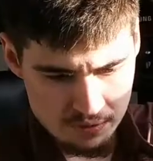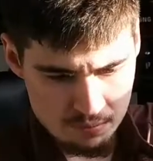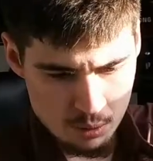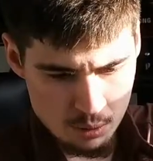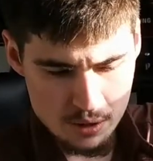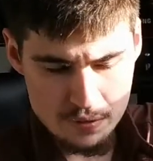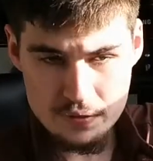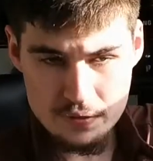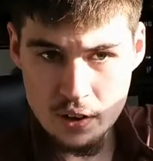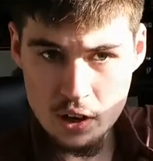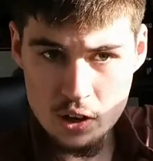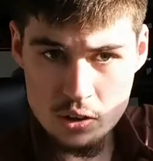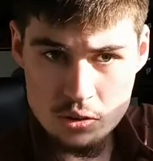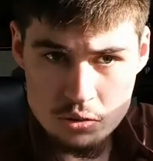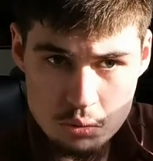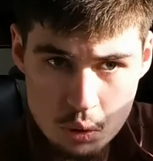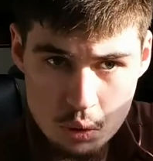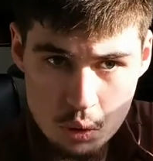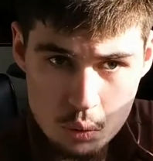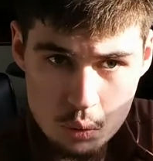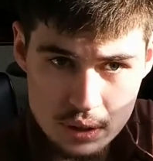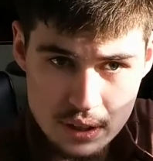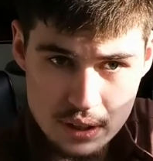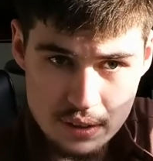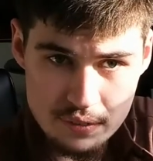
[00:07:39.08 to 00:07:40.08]
my phone
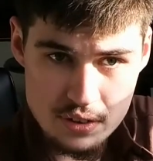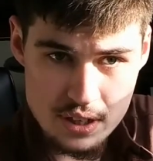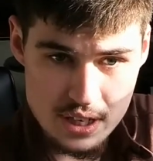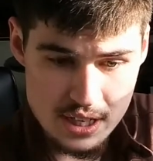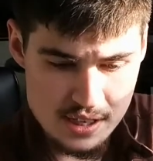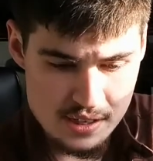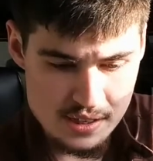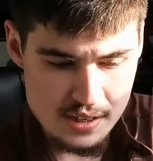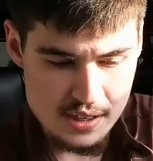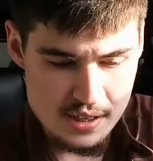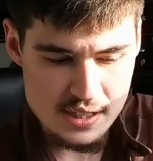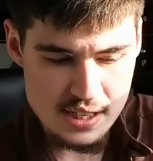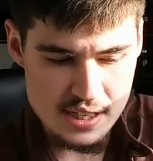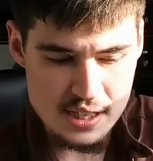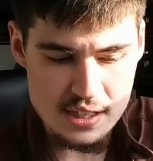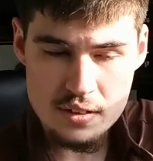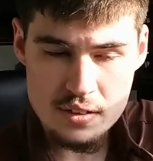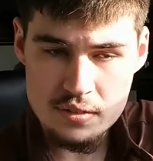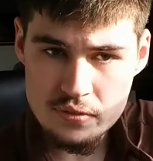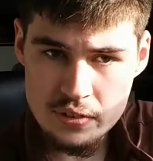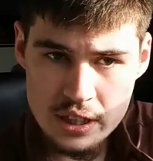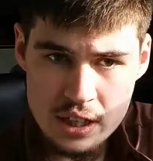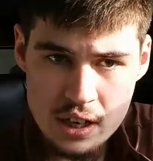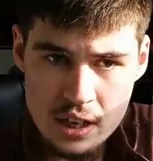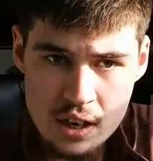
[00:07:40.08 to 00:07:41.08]
or whatever it is that's
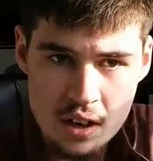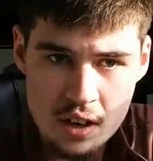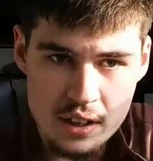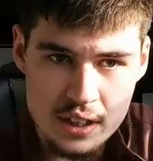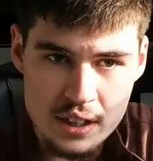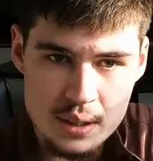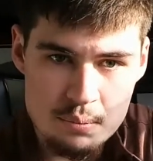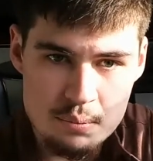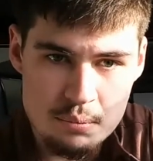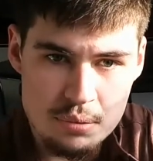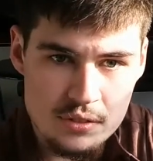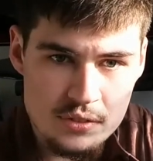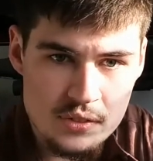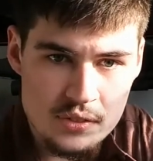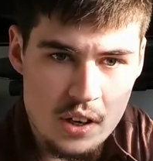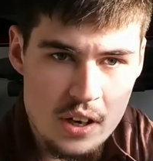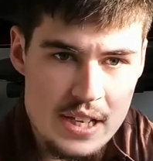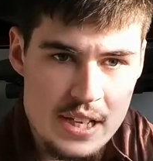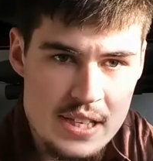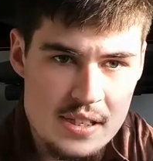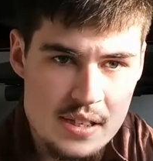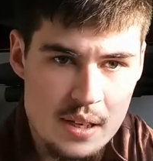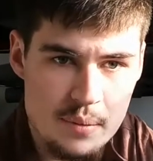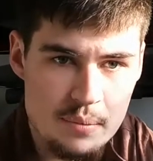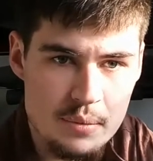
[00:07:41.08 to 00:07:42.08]
in the VR can
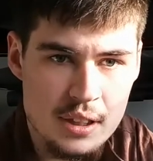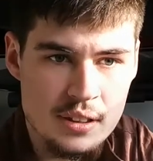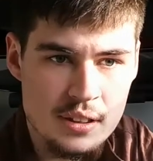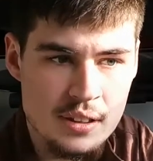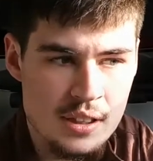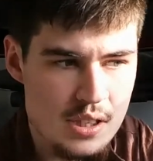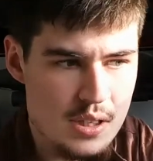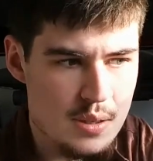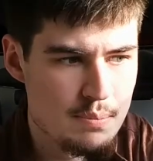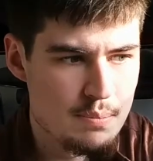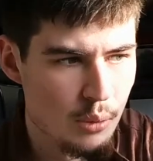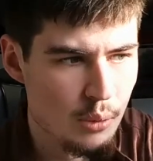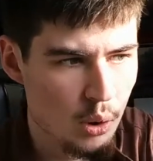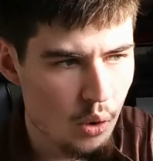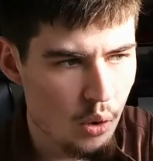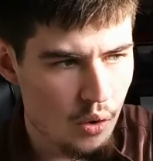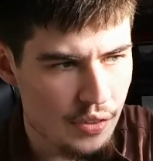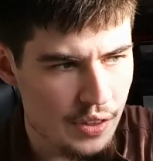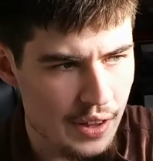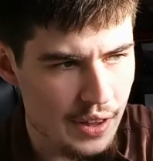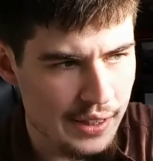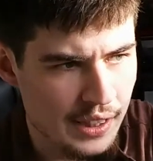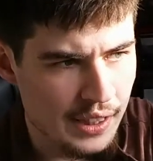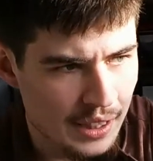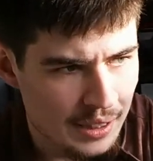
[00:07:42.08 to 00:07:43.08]
provide something that's
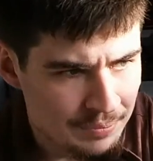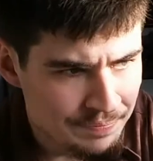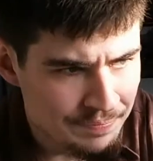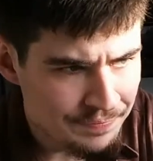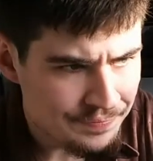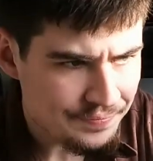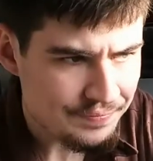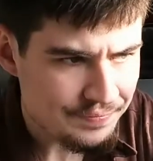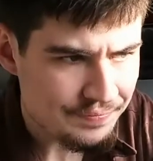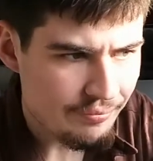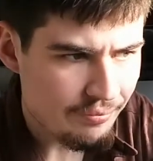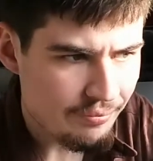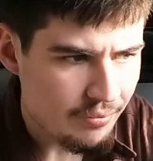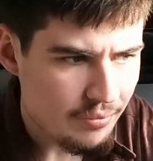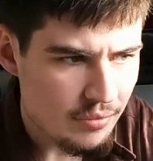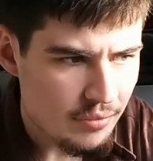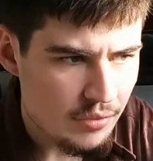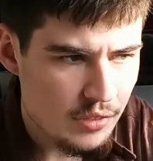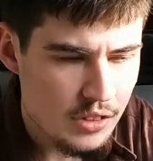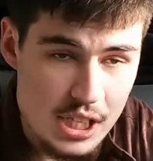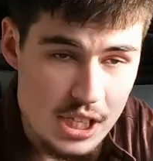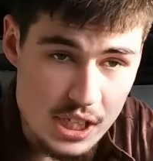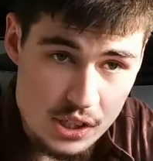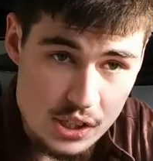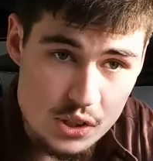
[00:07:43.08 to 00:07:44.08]
more than a
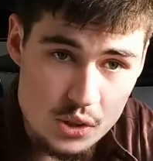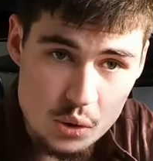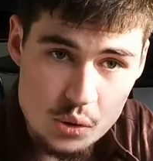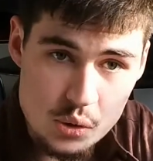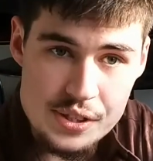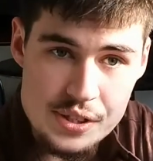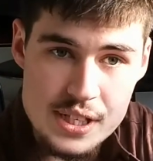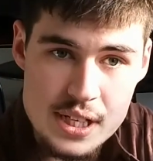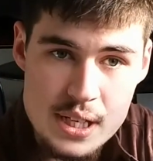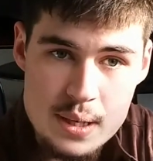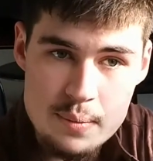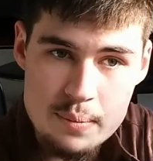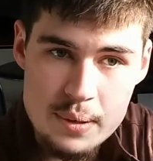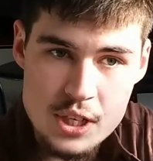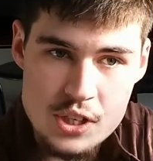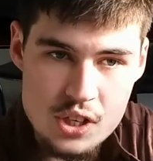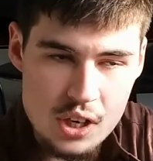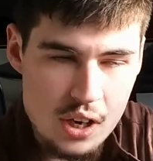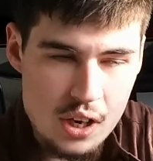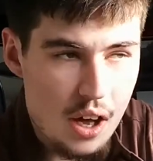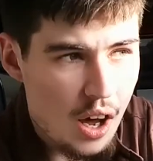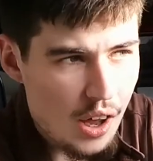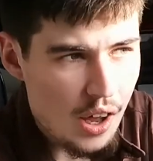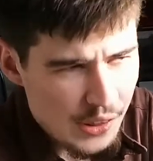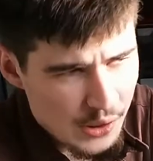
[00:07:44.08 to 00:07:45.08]
distorted image.
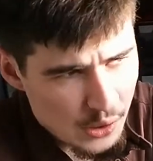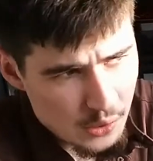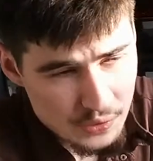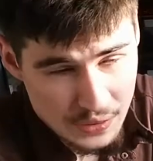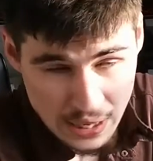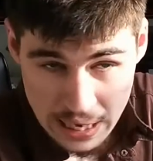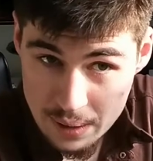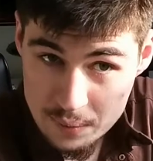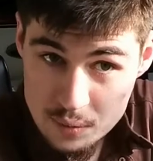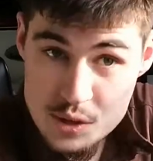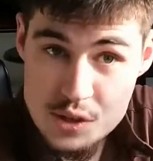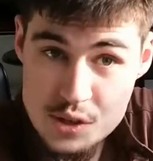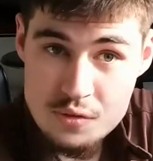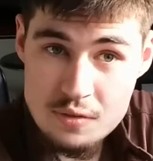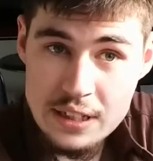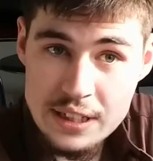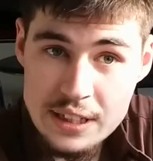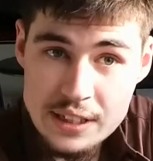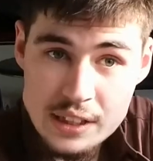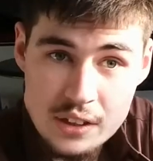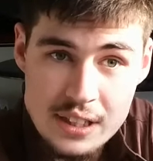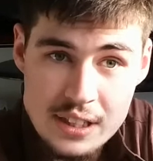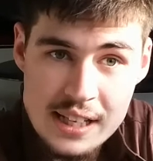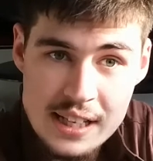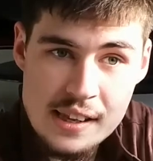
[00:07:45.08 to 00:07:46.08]
I thought that was
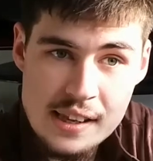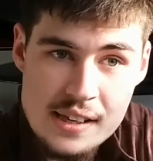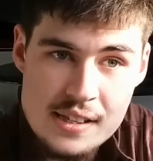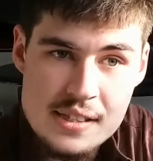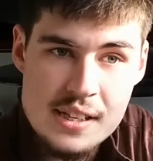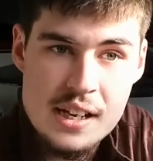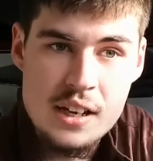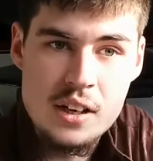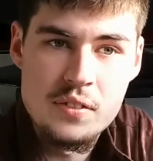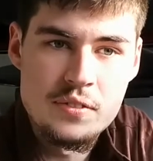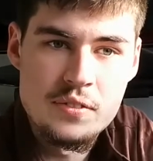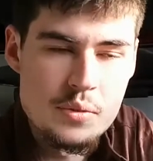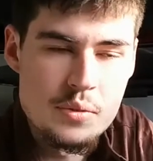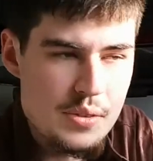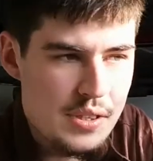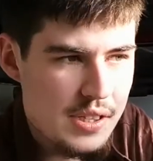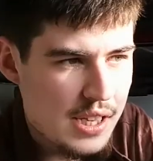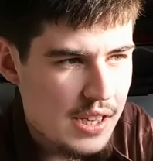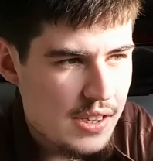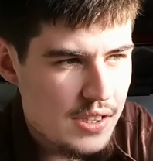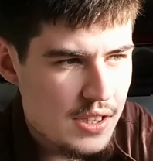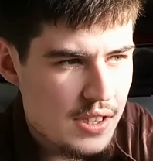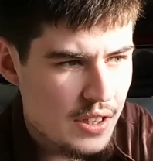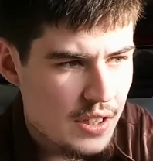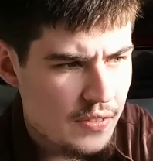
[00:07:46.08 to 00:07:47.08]
really good in itself. It was
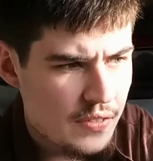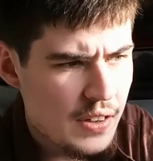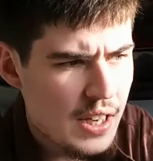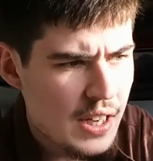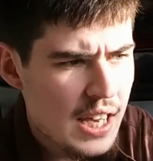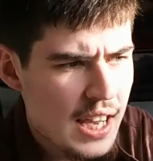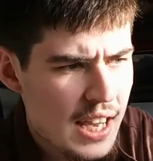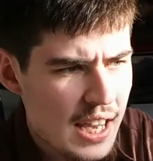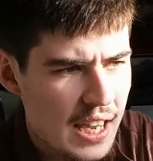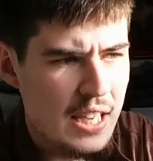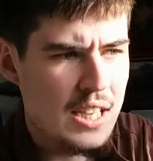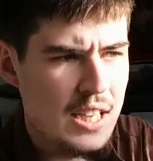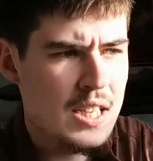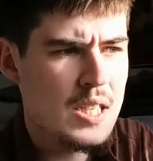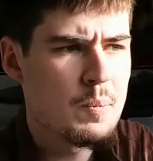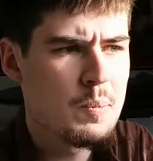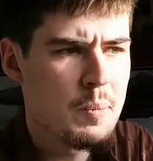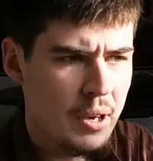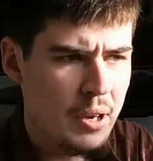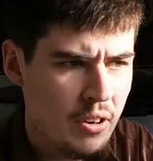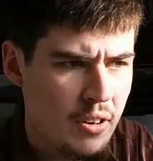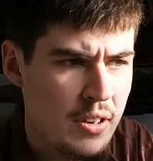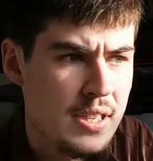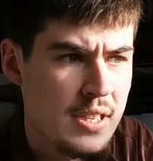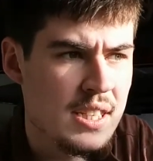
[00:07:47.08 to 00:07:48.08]
sort of
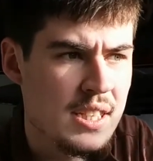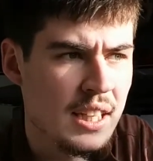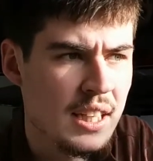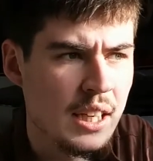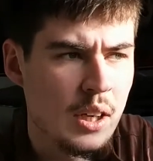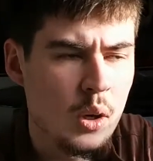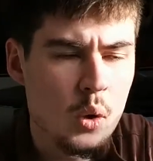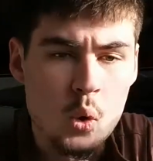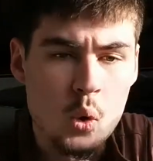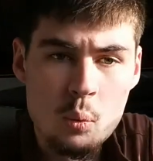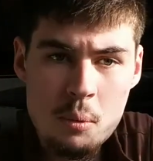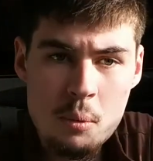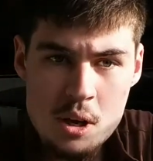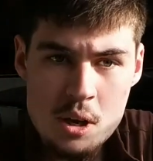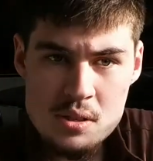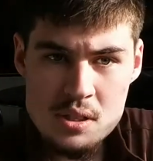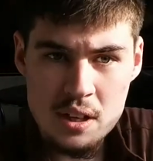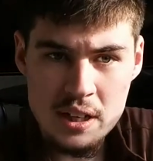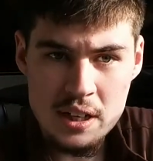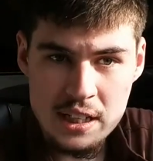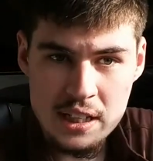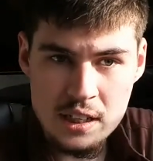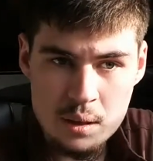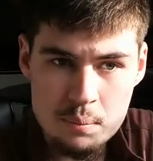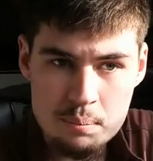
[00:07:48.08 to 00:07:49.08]
experiencing it almost
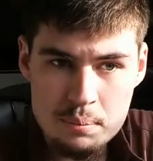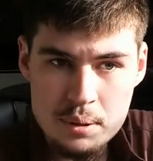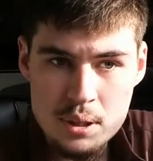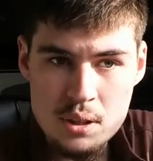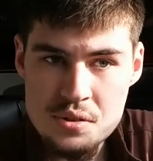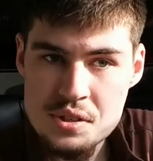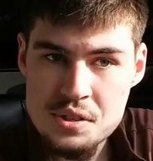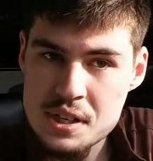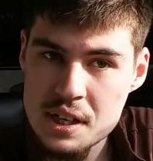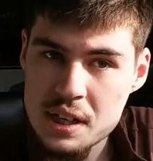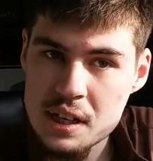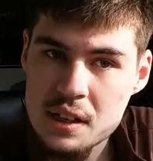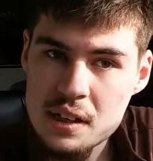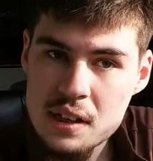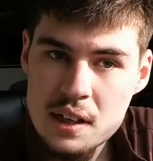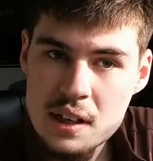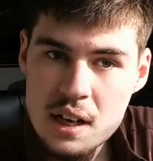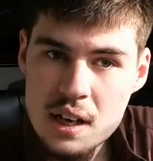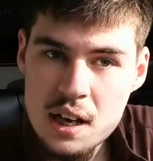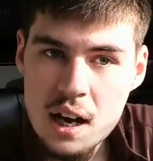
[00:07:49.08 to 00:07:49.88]
like a computer.